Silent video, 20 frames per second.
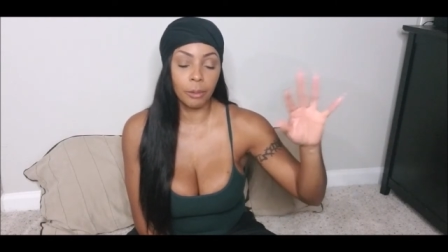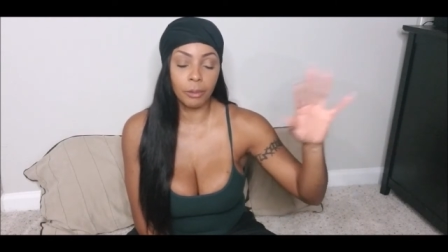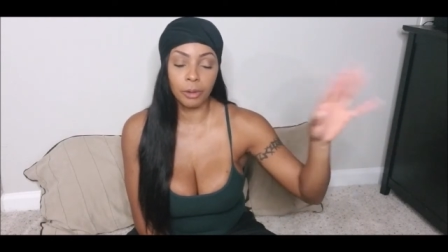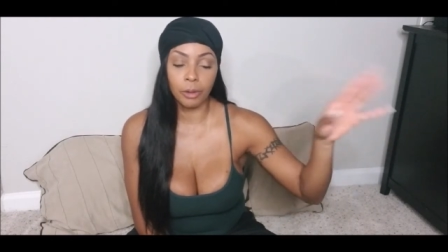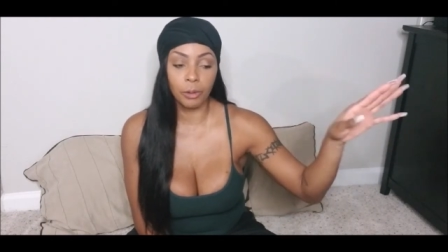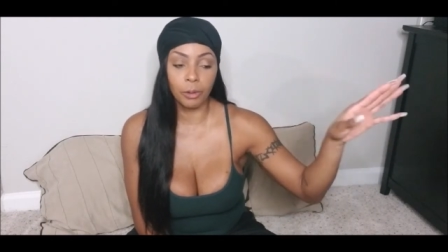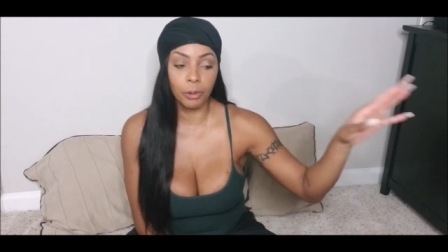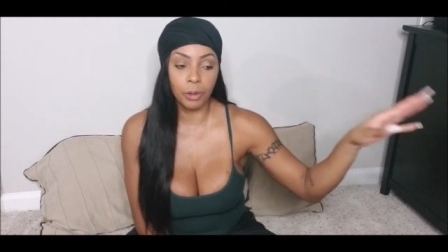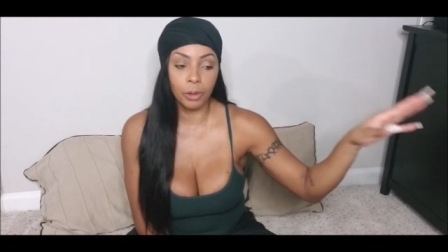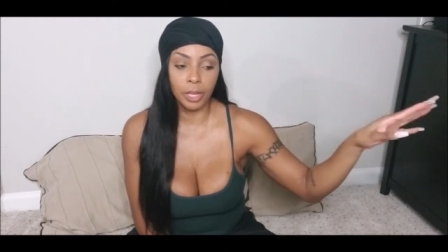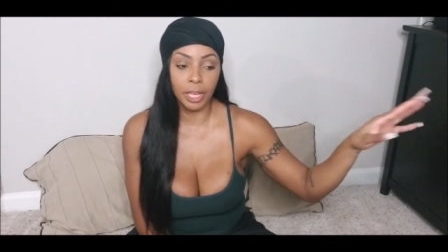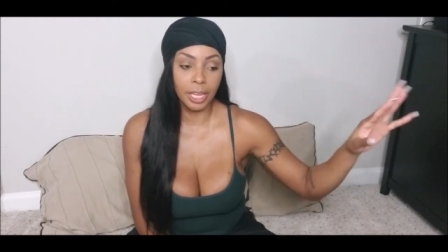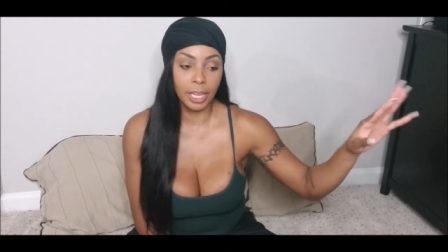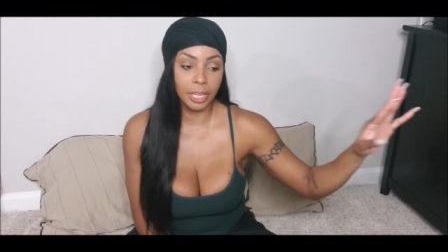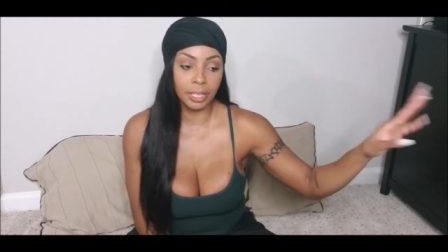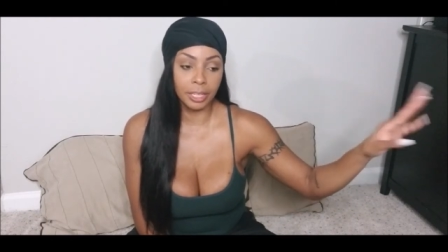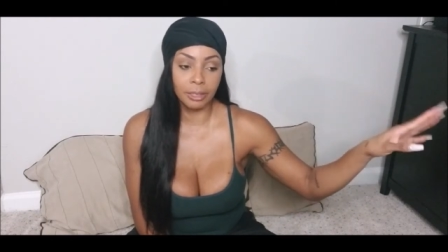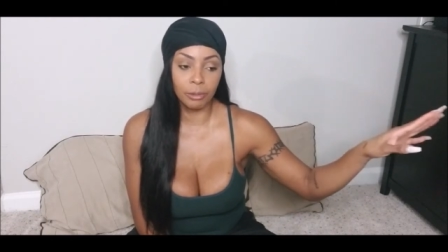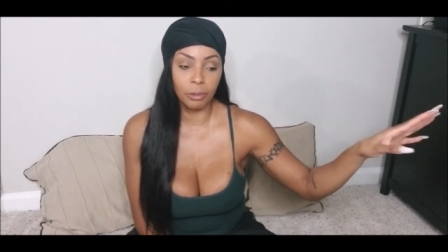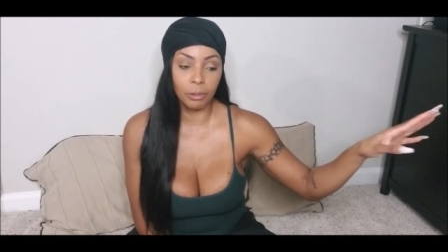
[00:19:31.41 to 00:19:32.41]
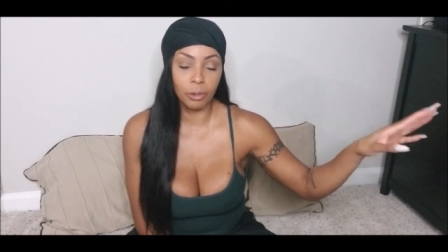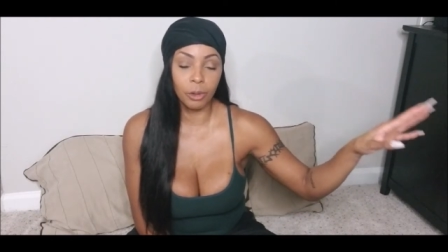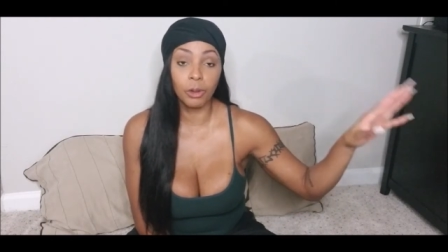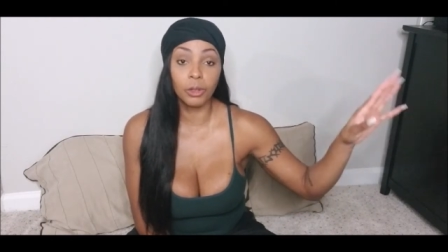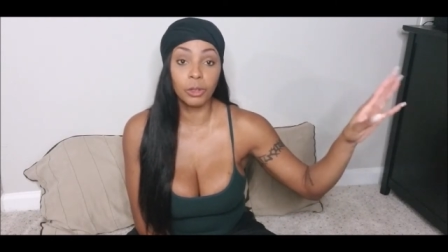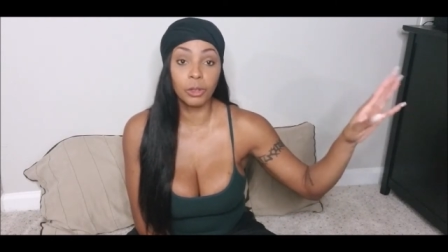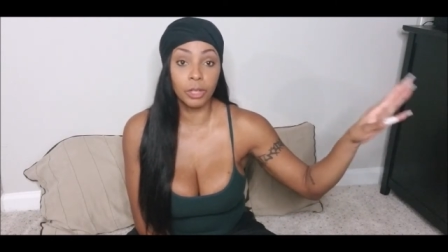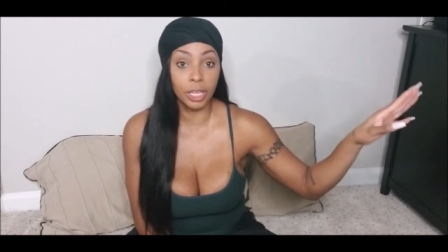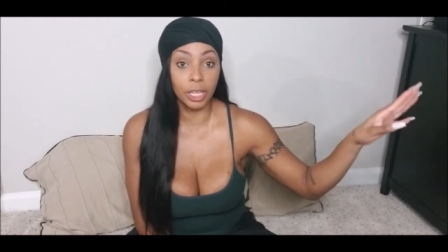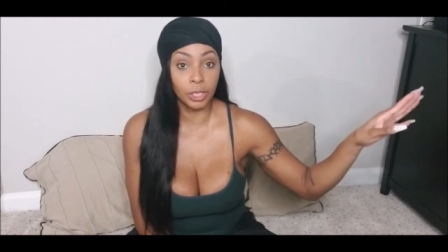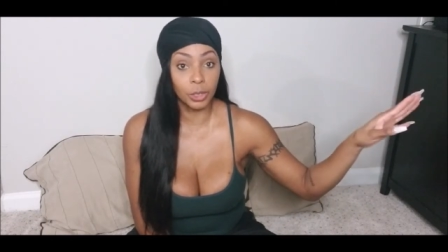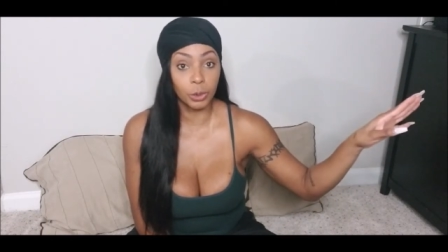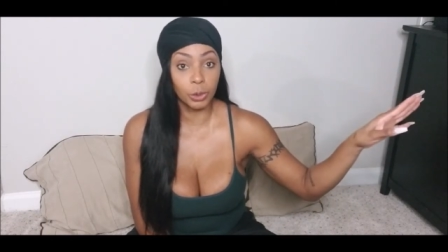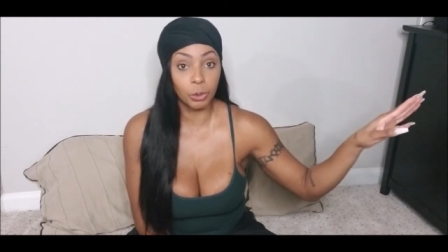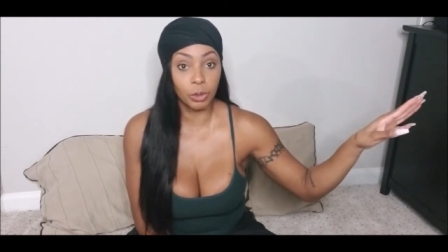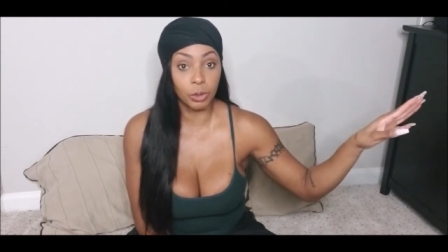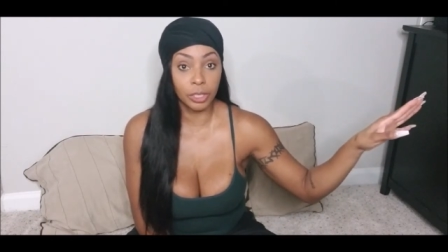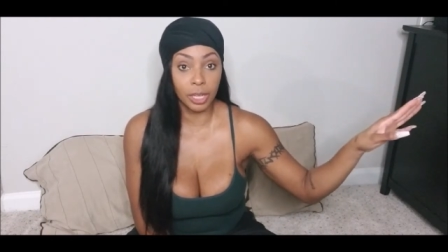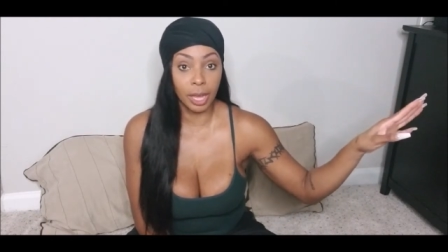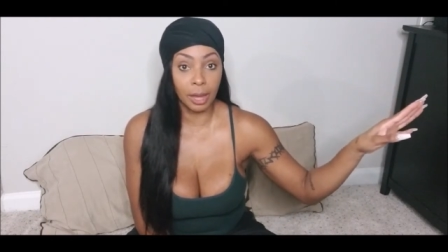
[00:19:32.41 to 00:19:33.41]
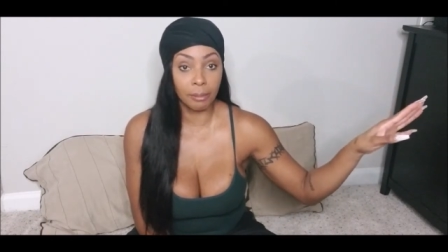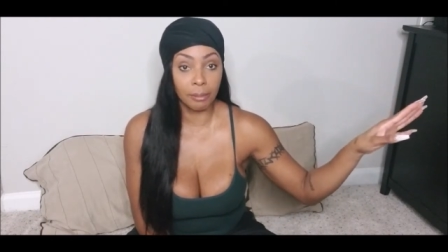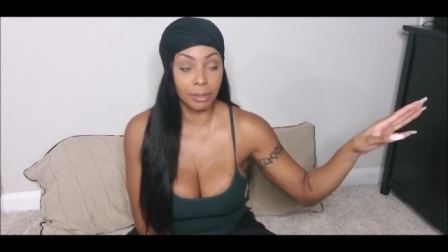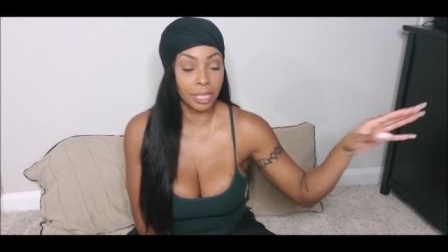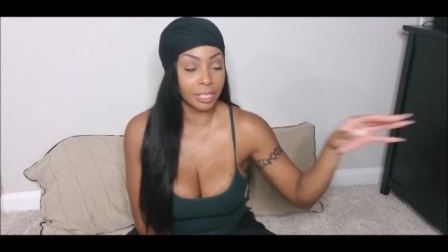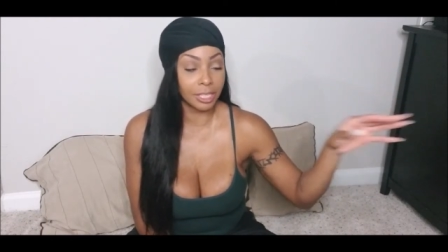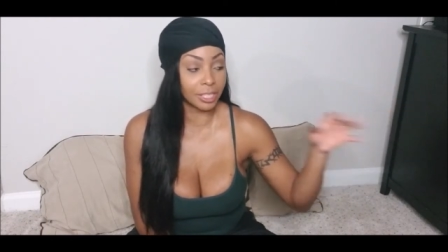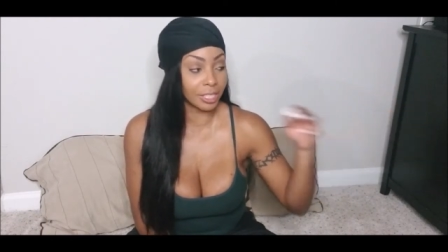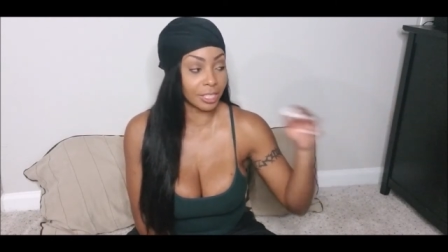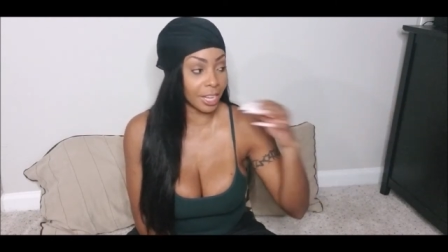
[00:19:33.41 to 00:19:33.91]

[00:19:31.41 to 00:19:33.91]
We're gonna go ahead and we're gonna do that story time next